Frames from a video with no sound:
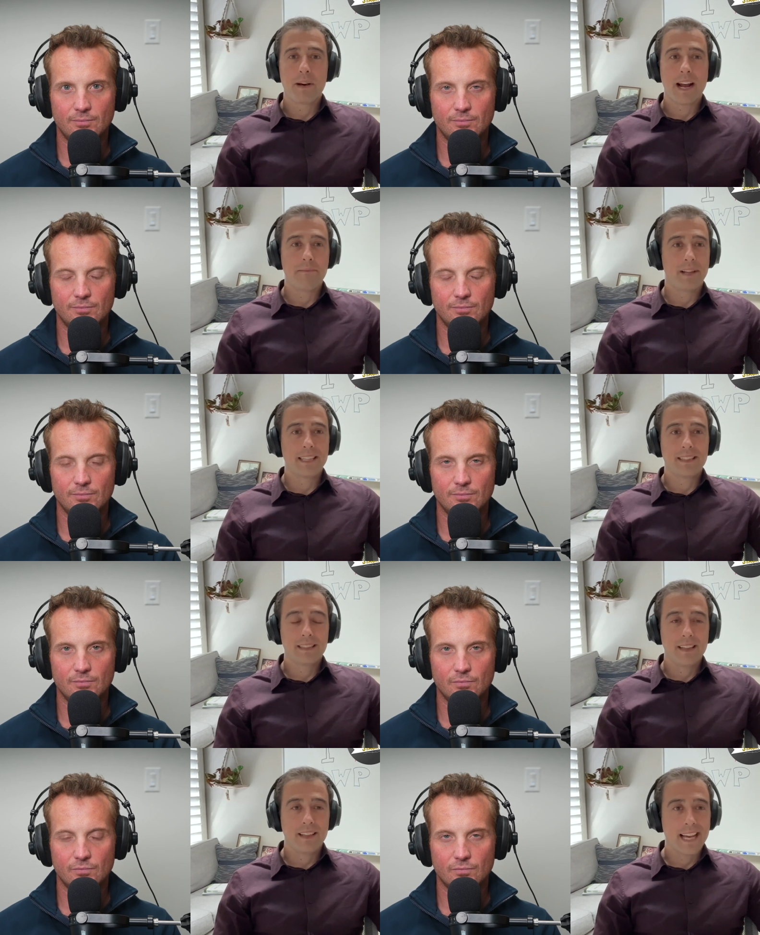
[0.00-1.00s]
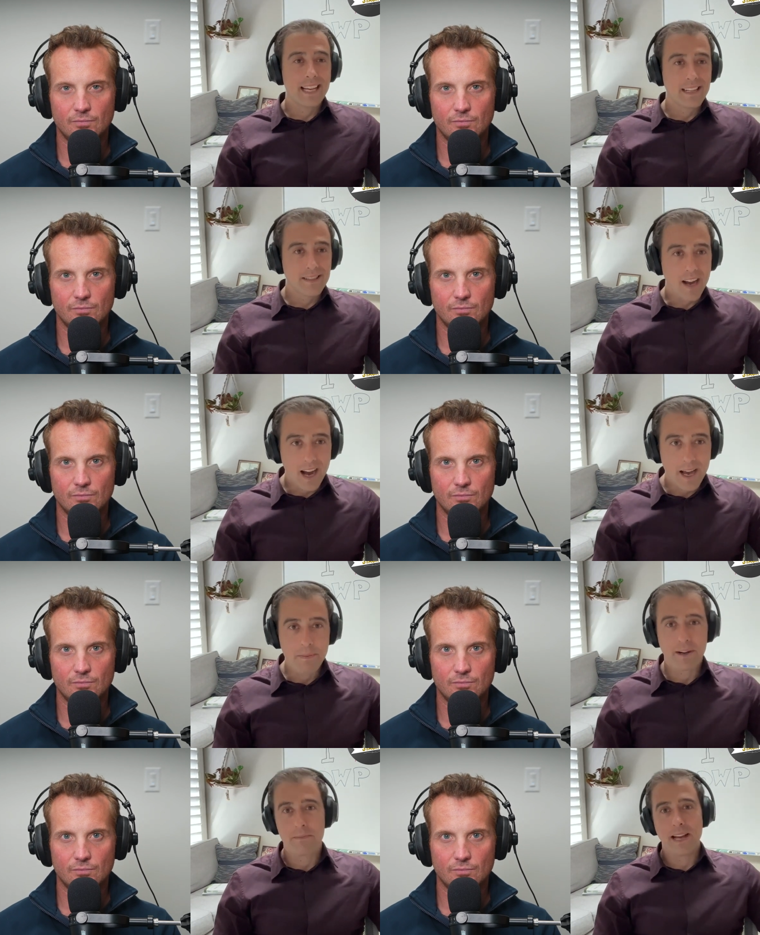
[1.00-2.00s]
Speaker 1: but I'm like it is
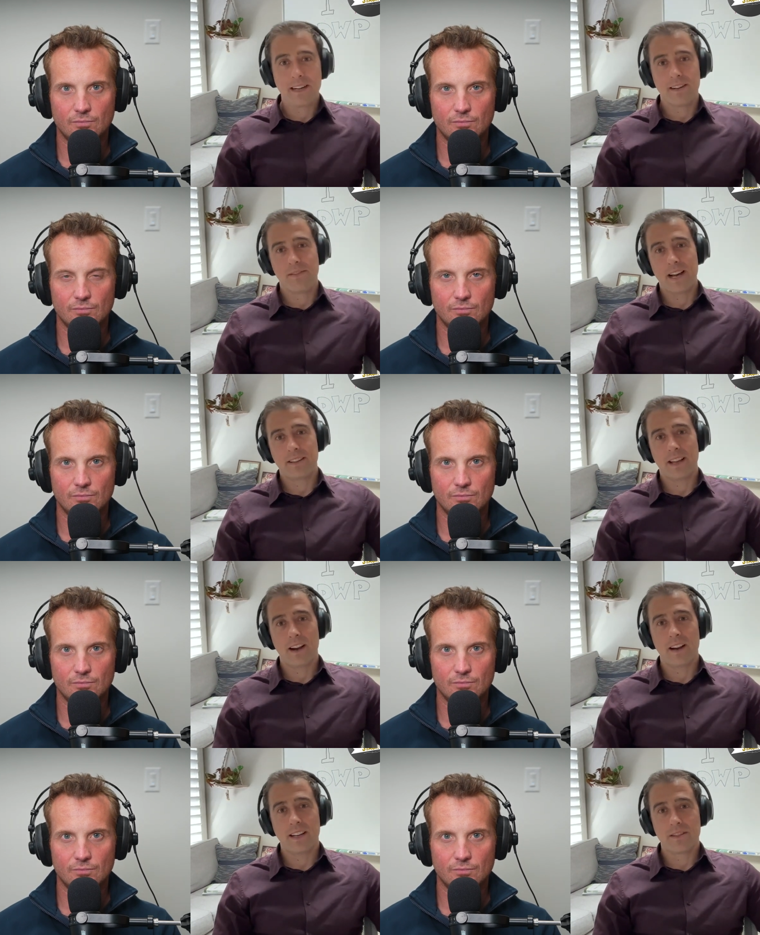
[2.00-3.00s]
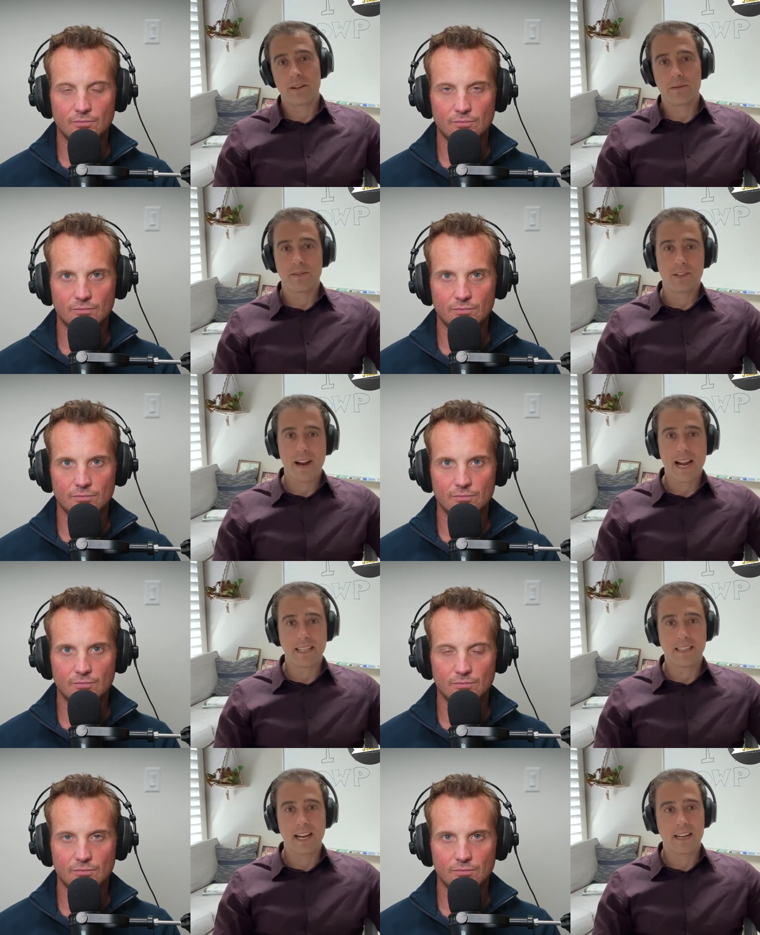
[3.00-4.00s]
hyper competitive out there in terms of
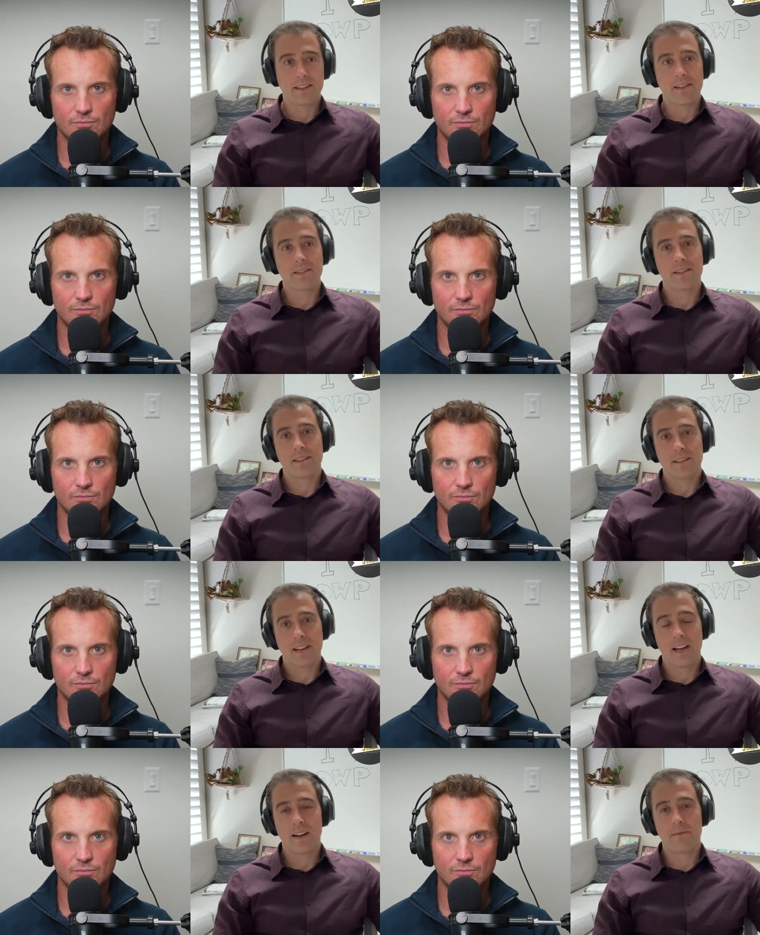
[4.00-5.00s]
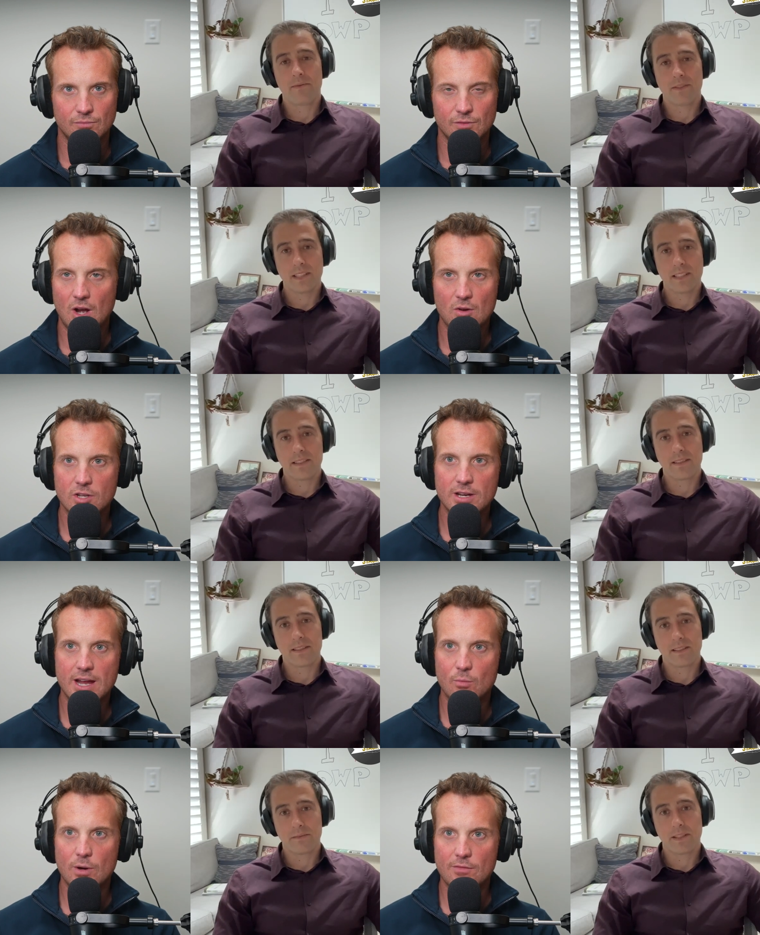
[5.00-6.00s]
attracting doctors. Um, oh, the, yeah,
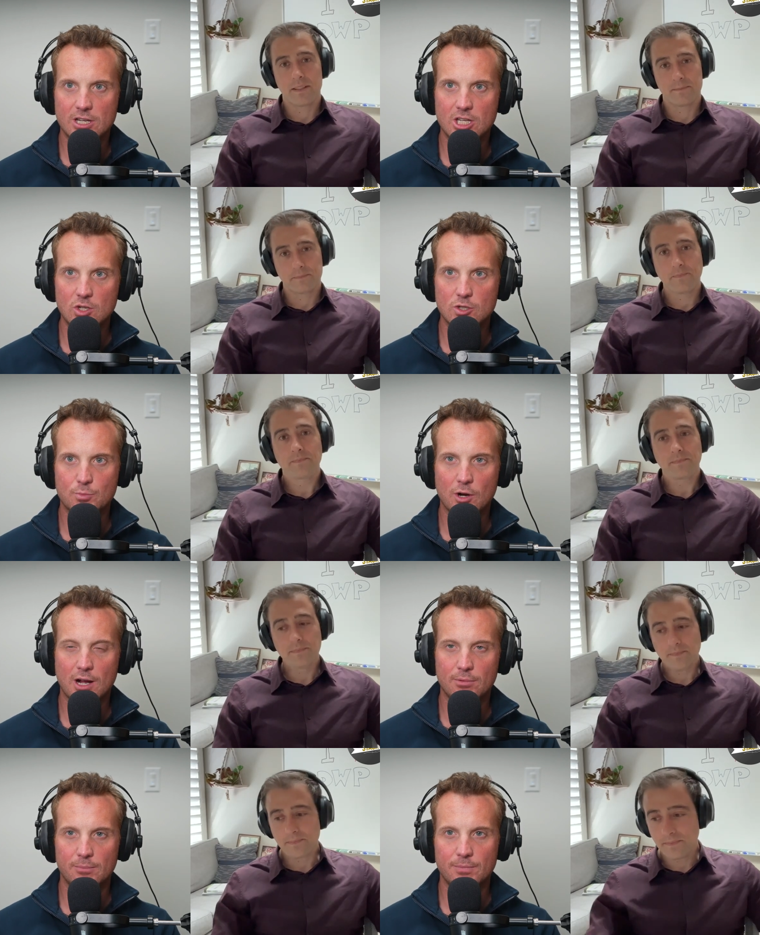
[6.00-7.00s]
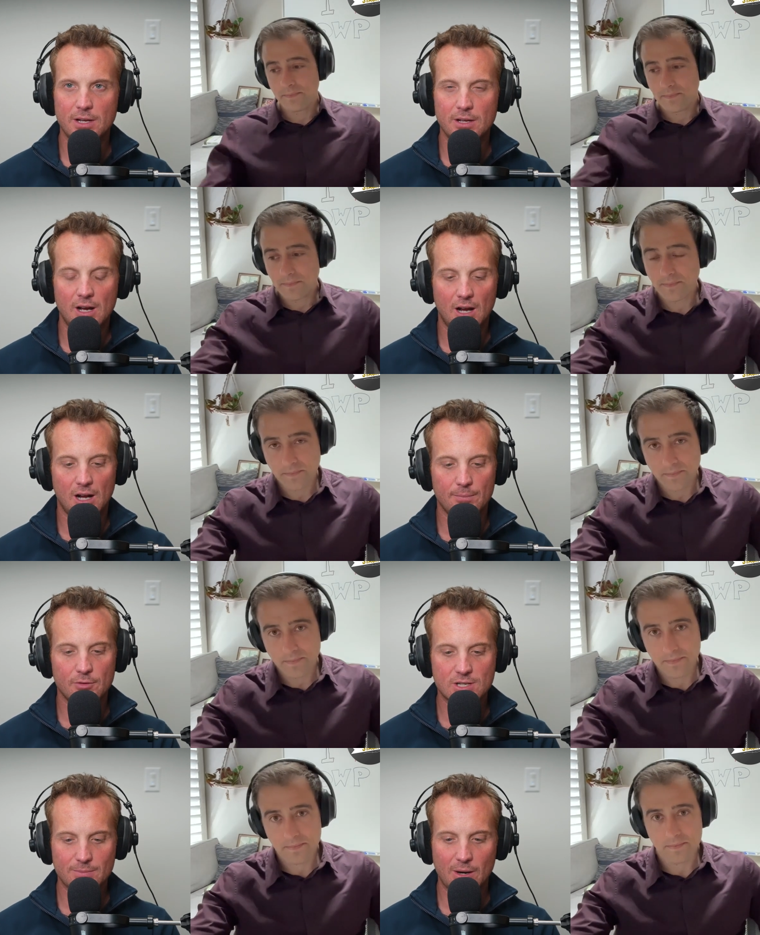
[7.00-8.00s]
we have a
Speaker 2: huge problem. Um, there's
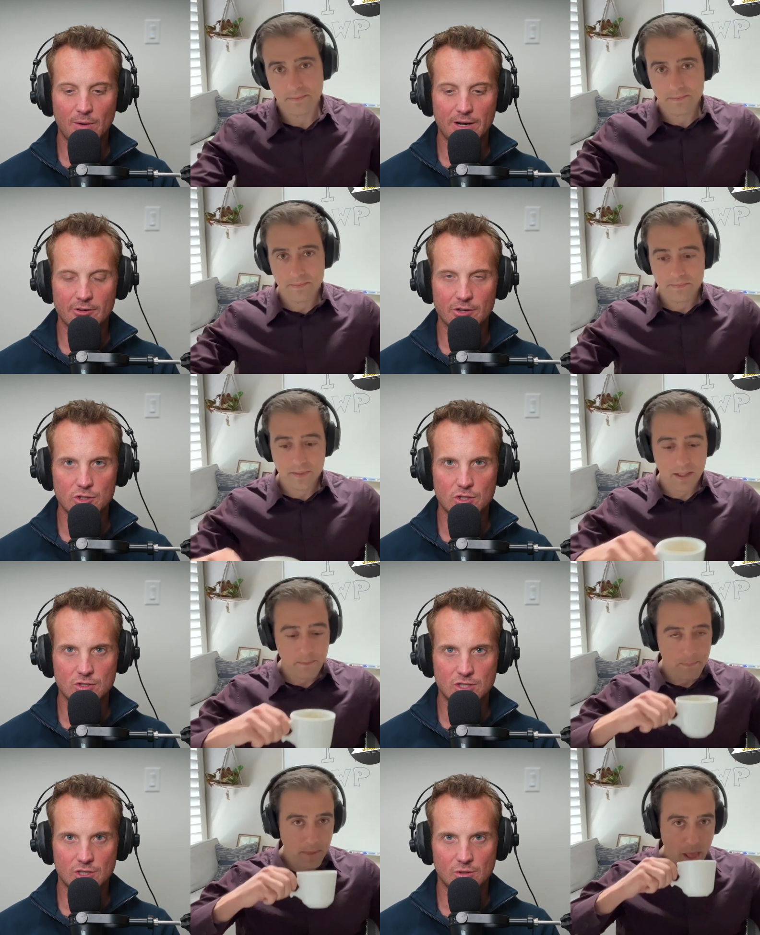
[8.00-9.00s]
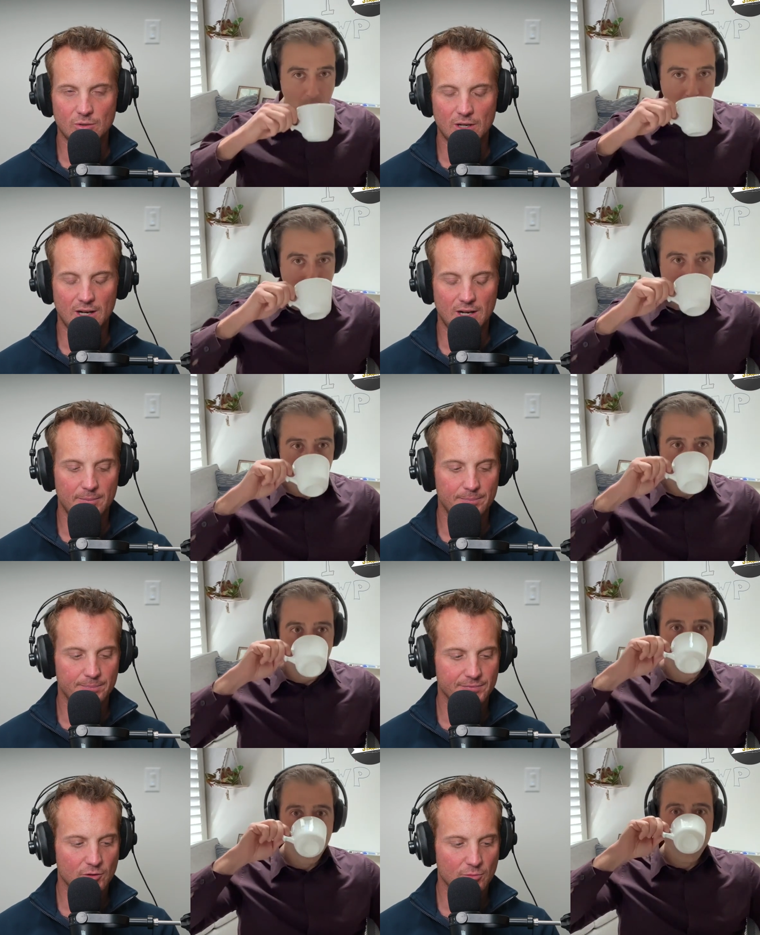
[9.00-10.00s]
somebody I want to introduce you to. Um,
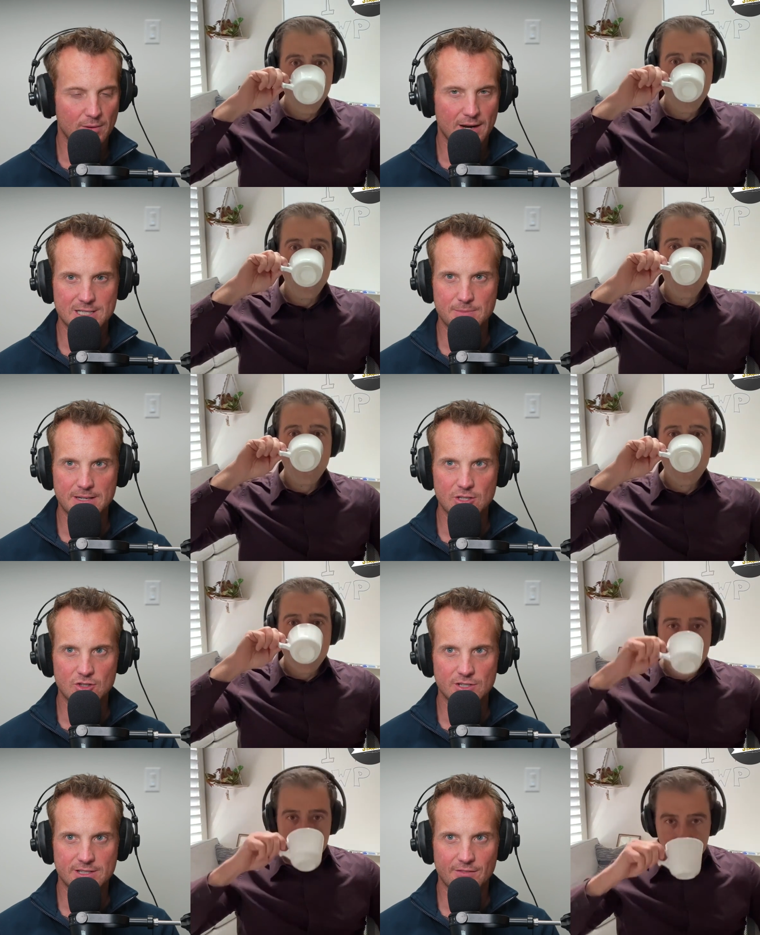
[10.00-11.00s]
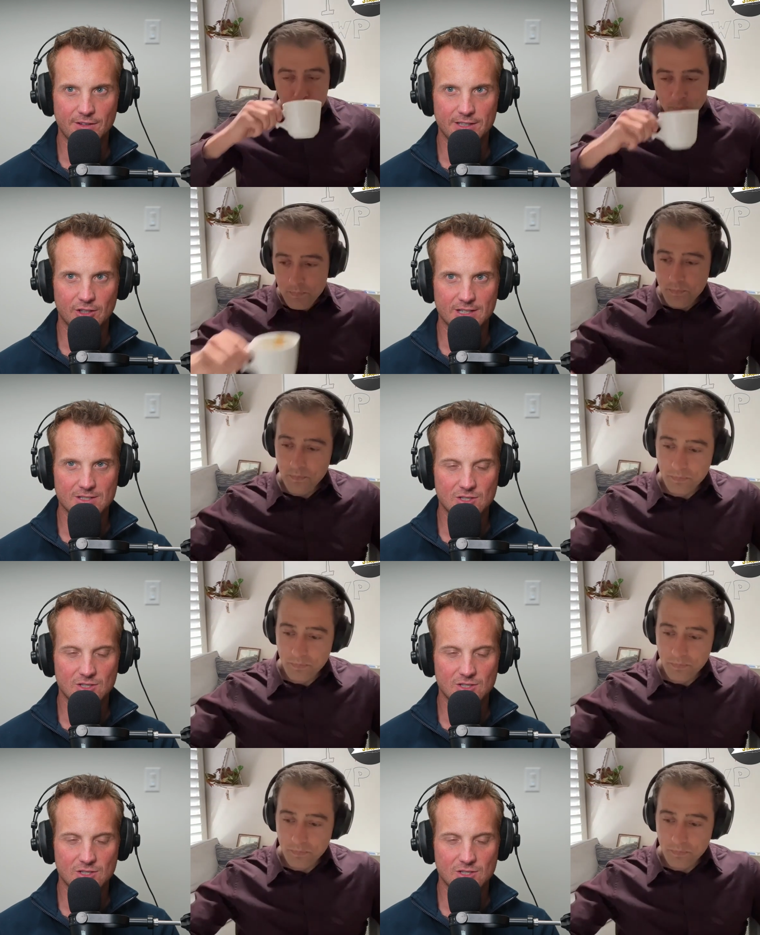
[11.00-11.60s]
it reminds me, you should definitely look at his hmm.